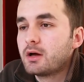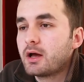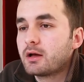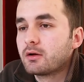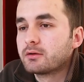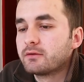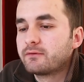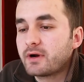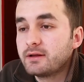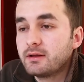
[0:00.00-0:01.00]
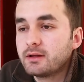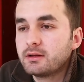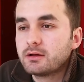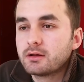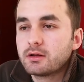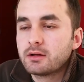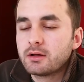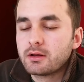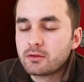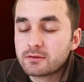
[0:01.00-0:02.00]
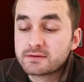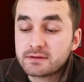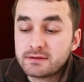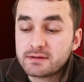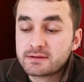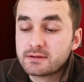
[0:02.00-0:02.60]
And on the Friday, in those cities